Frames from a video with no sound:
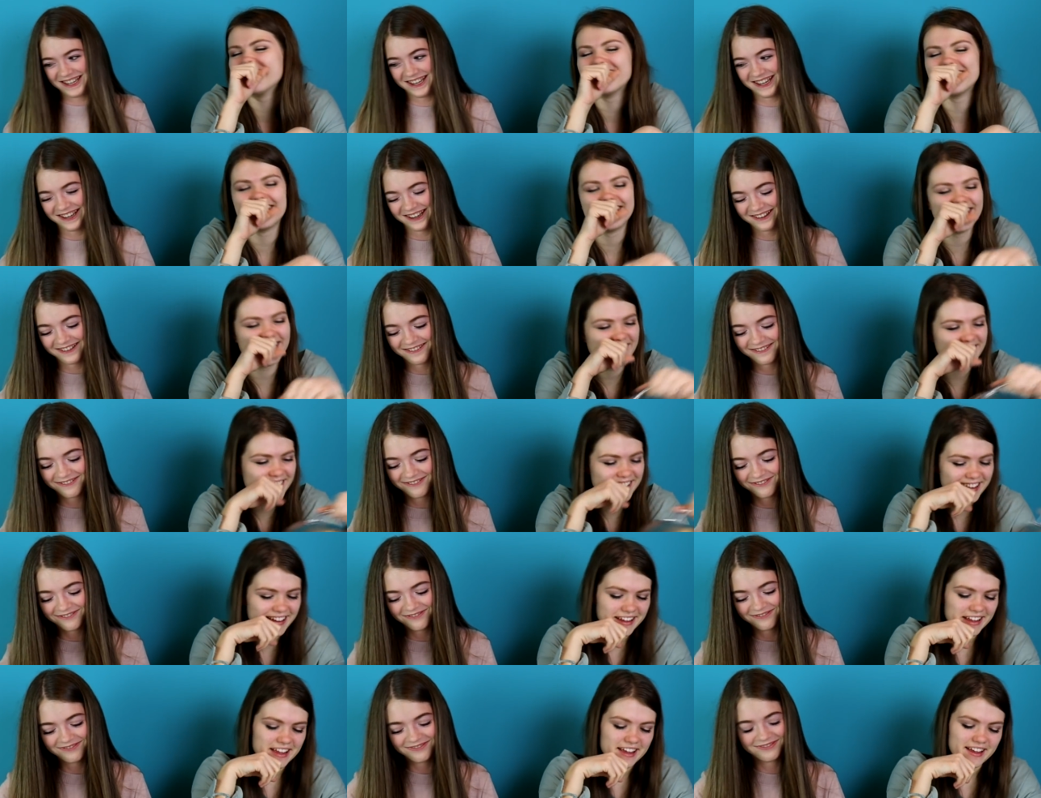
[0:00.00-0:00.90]
Speaker 1: I was like, oh, she's not
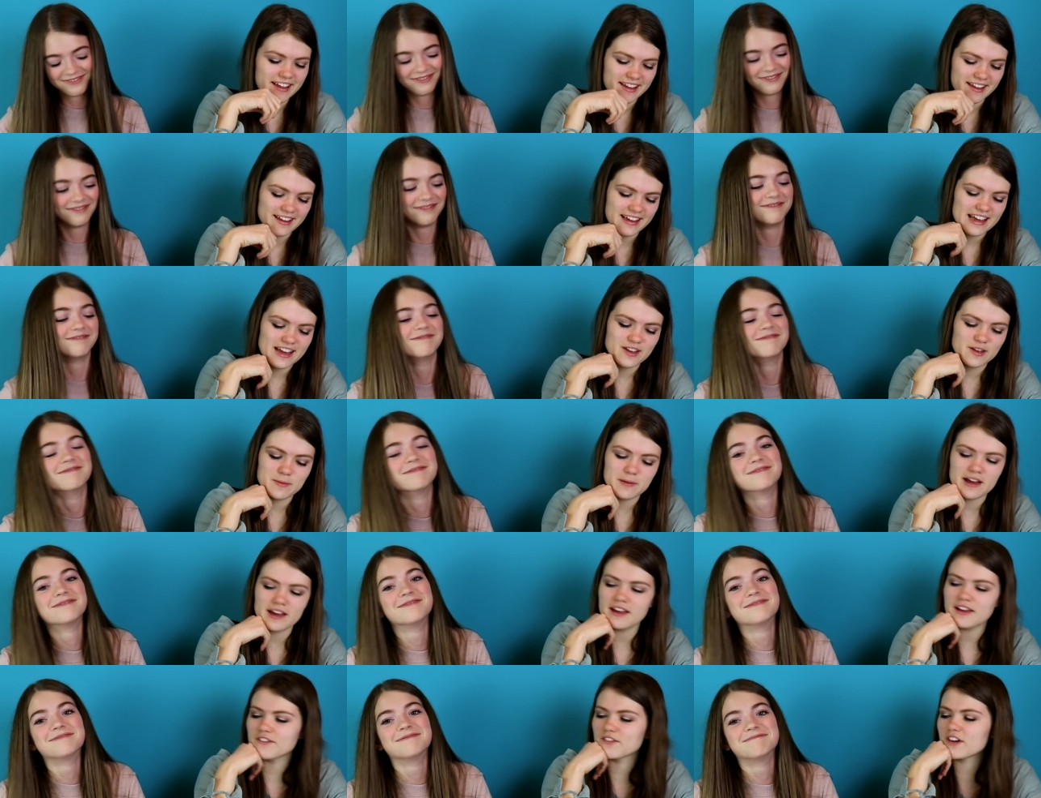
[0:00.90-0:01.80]
looking. Hey, you
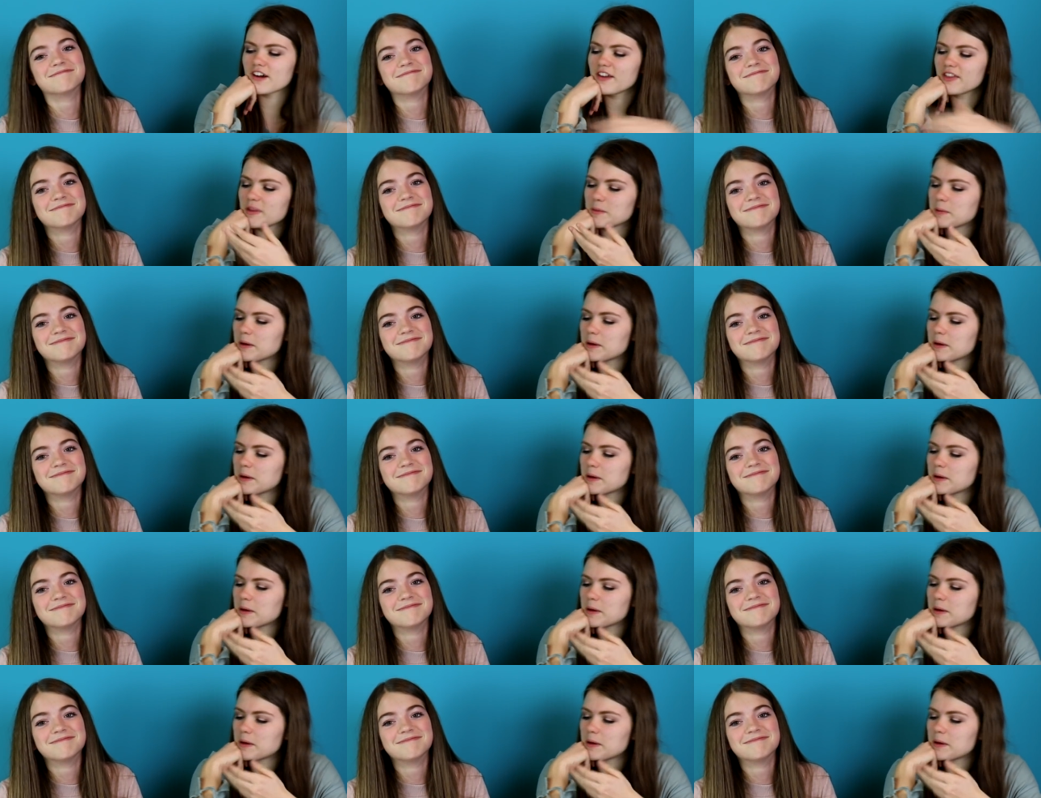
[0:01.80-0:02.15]
might have gotten the